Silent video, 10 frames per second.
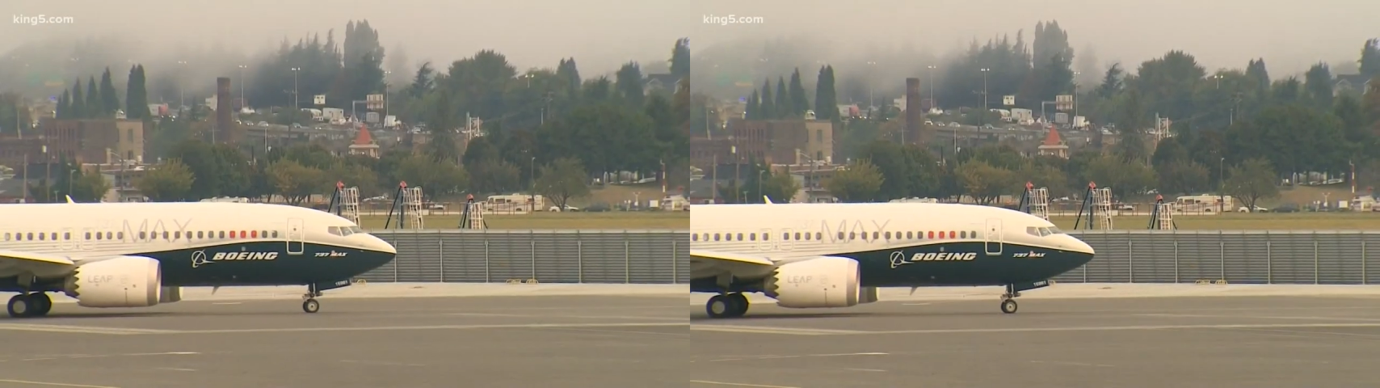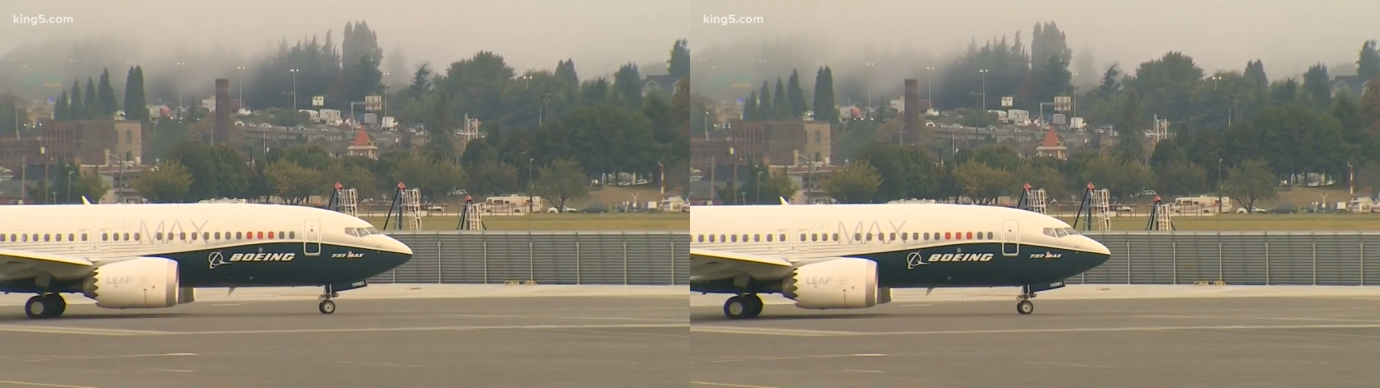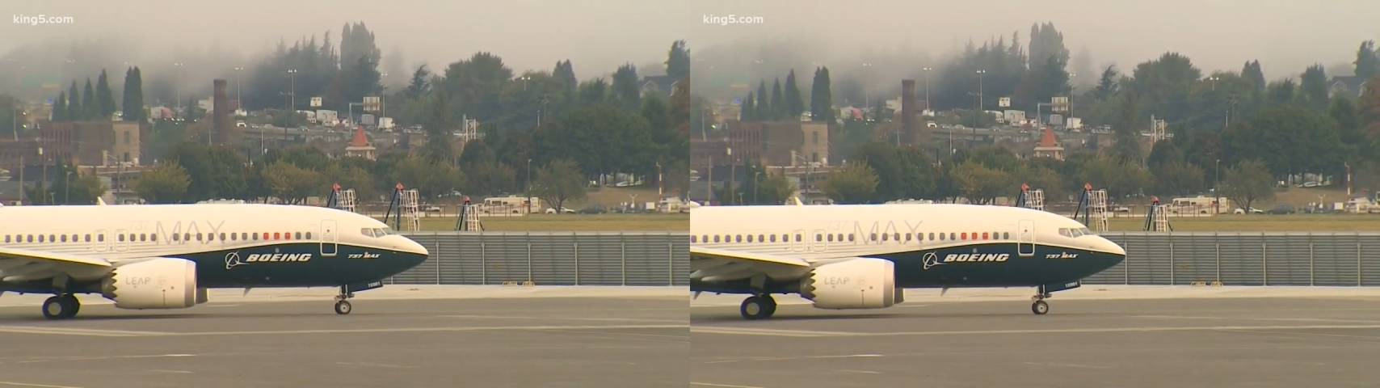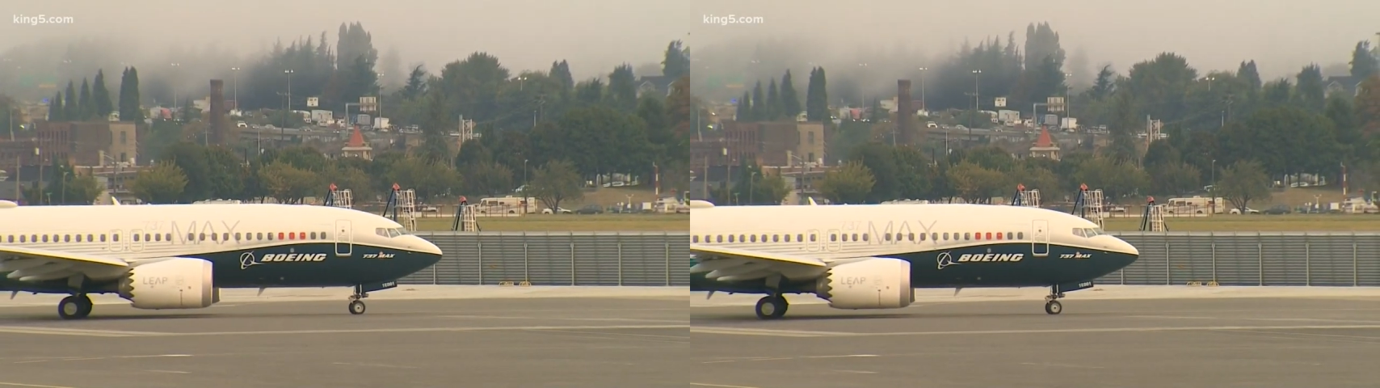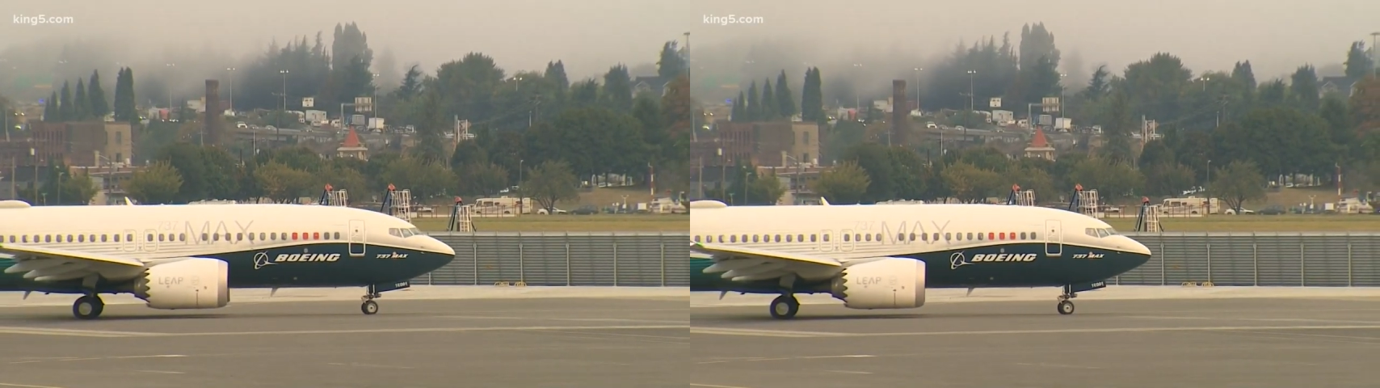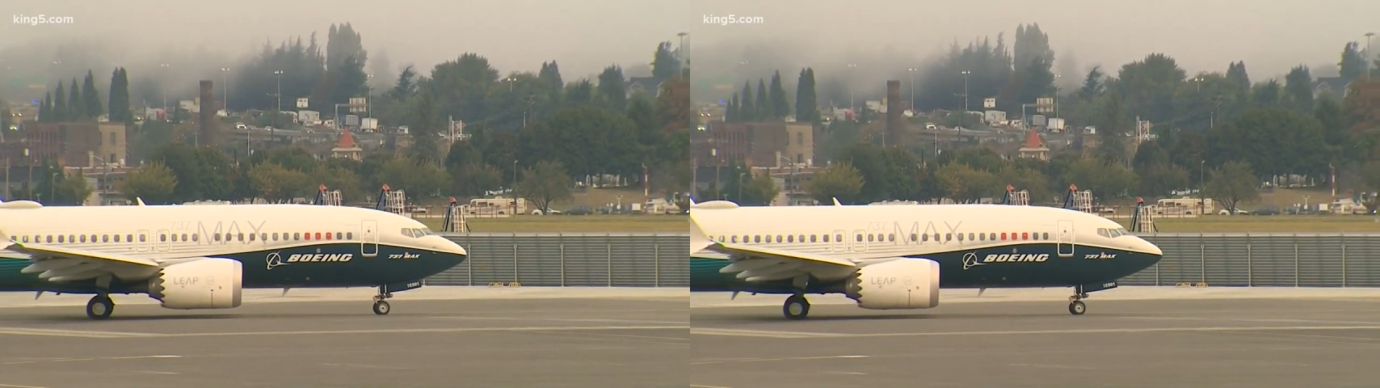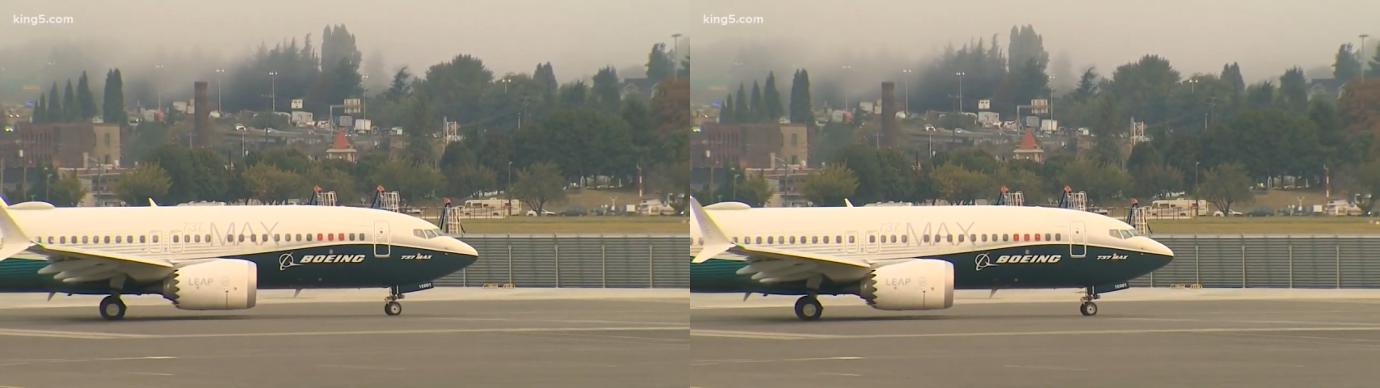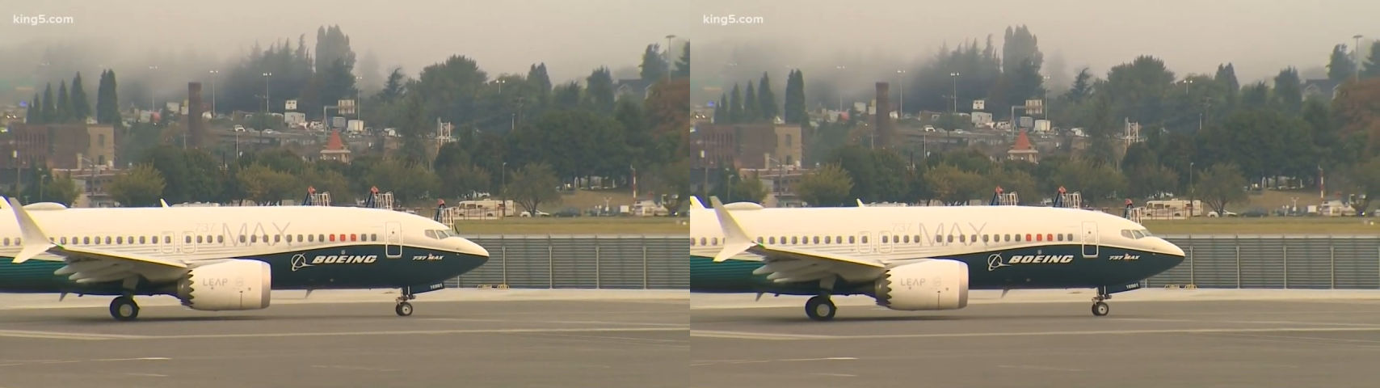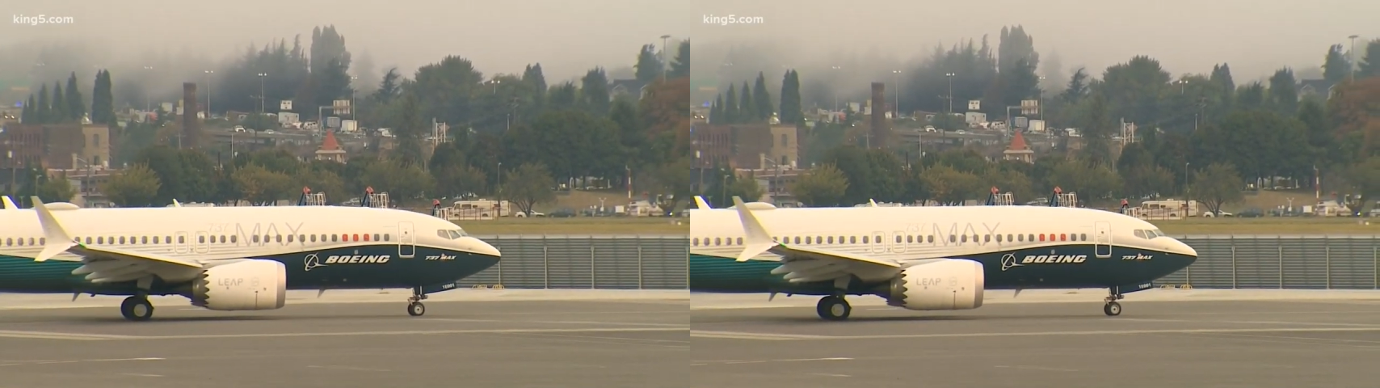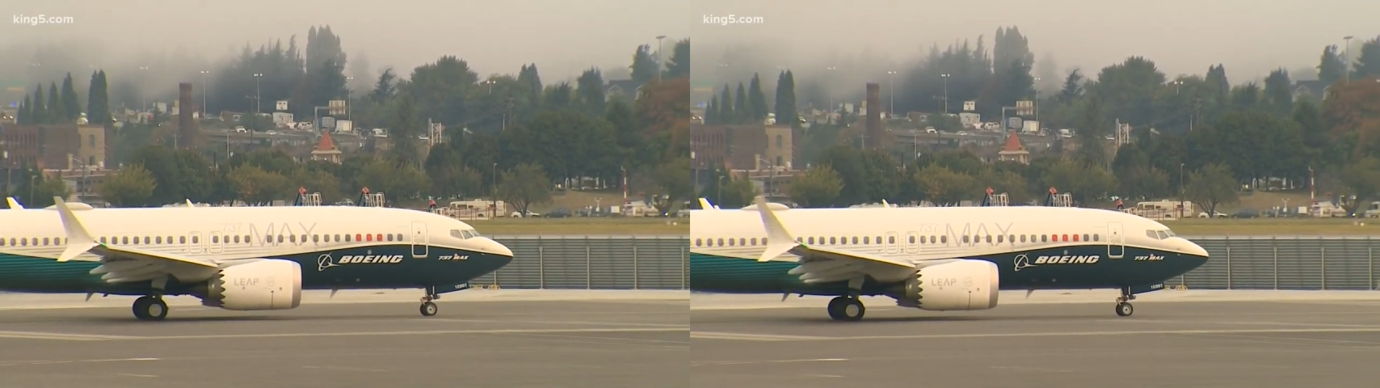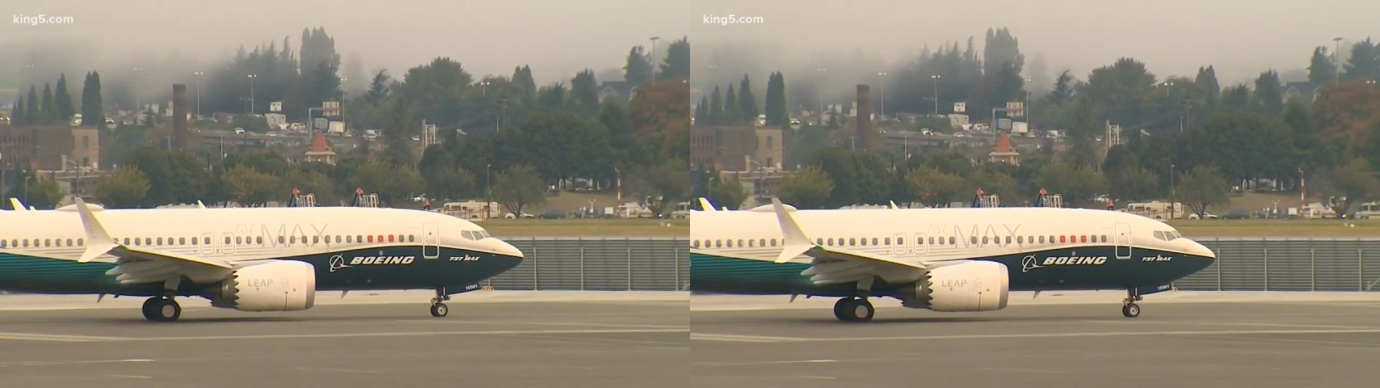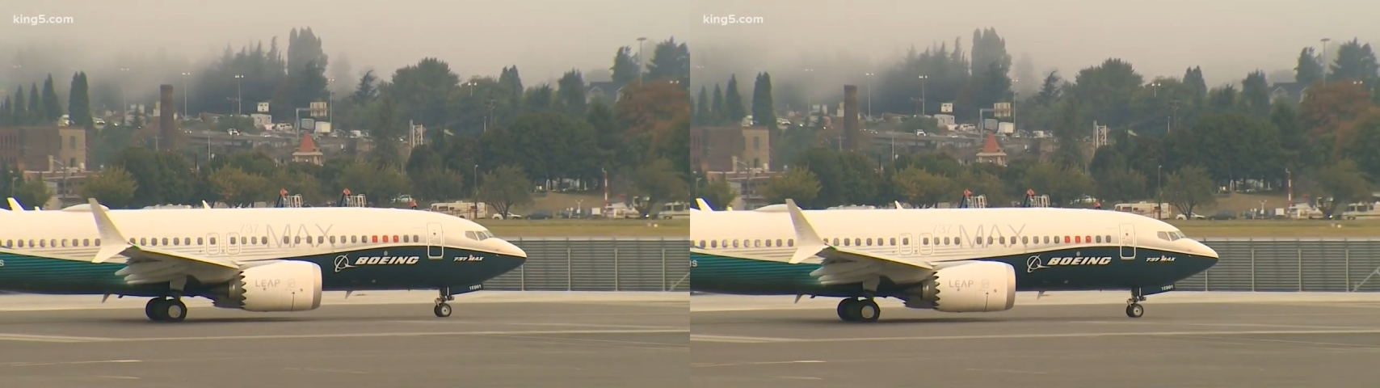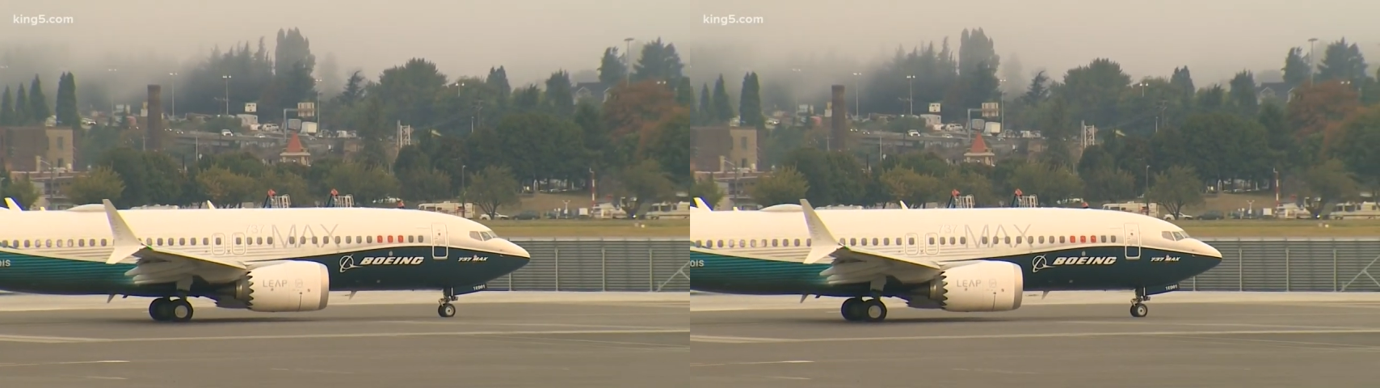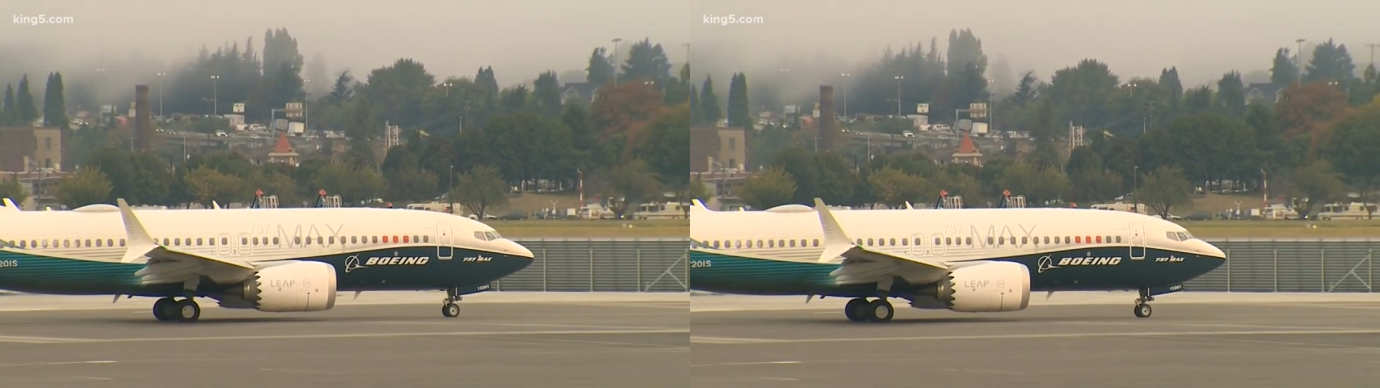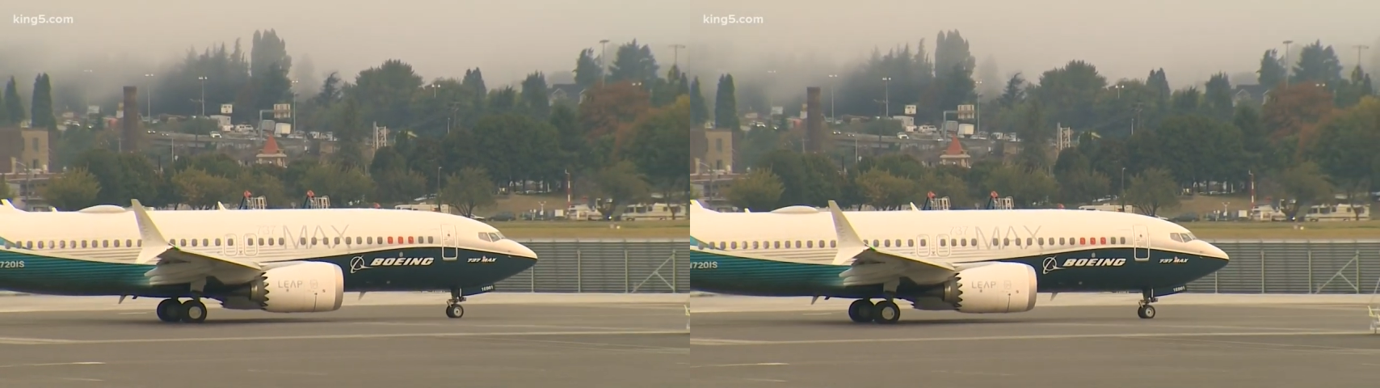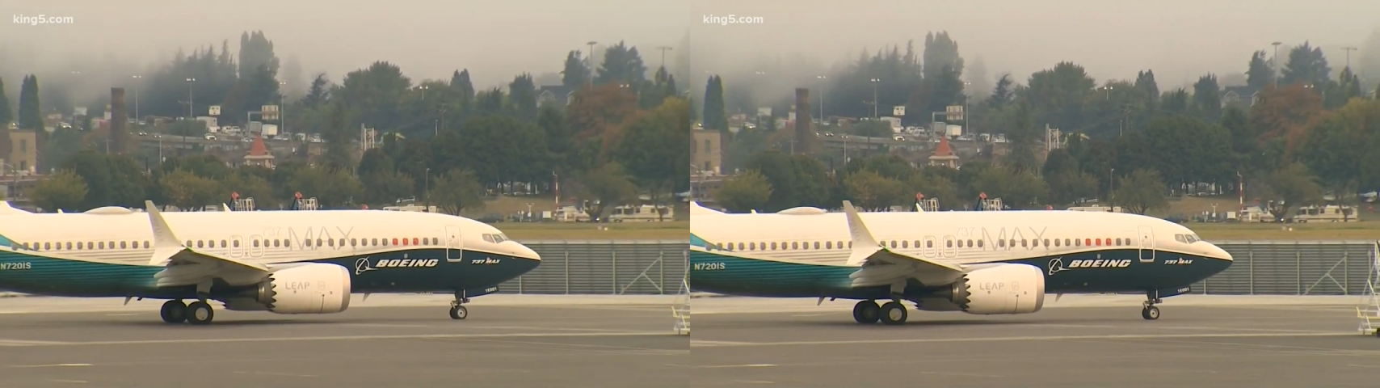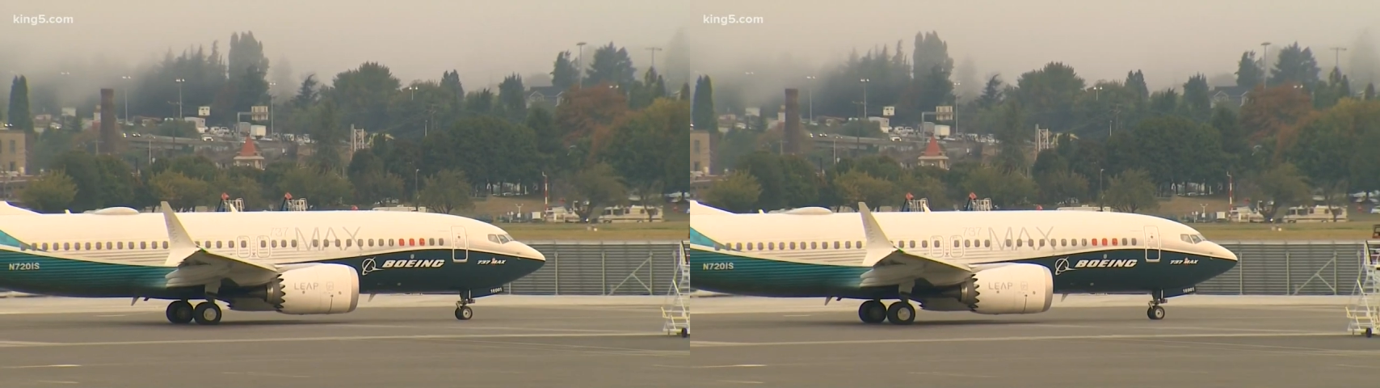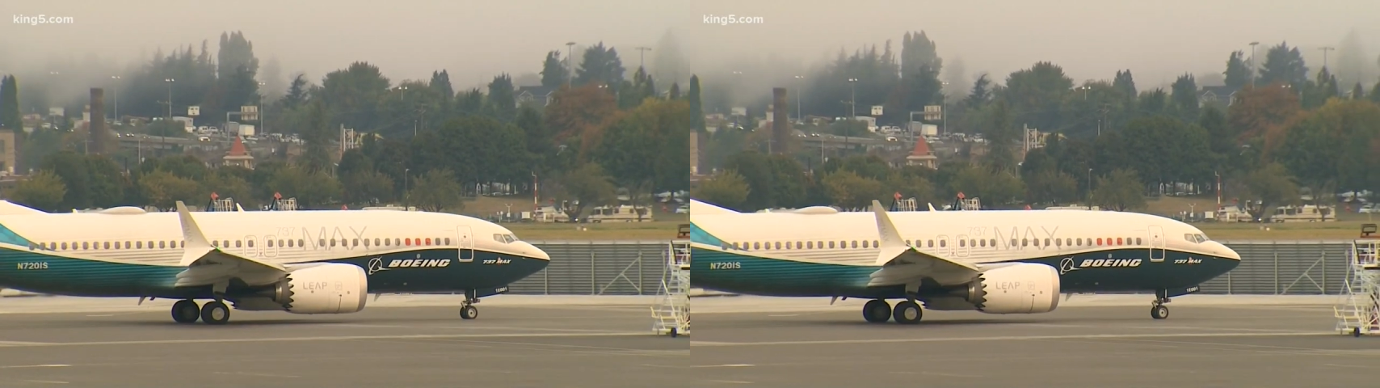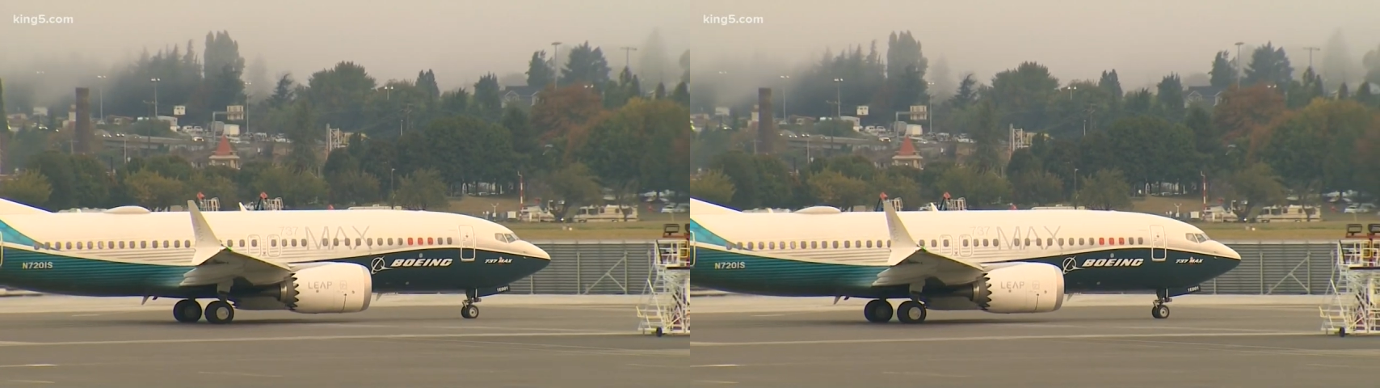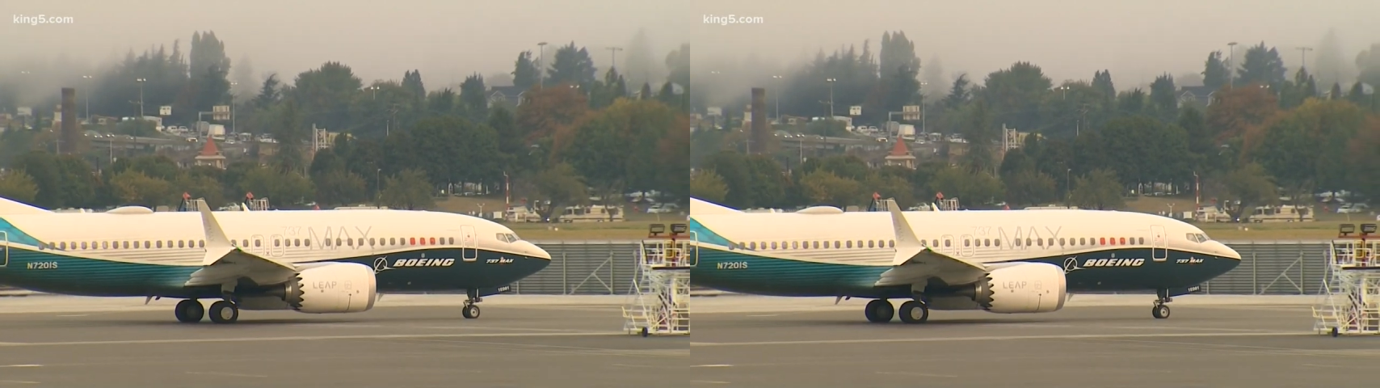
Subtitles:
No face is visible, so there are no lips to read.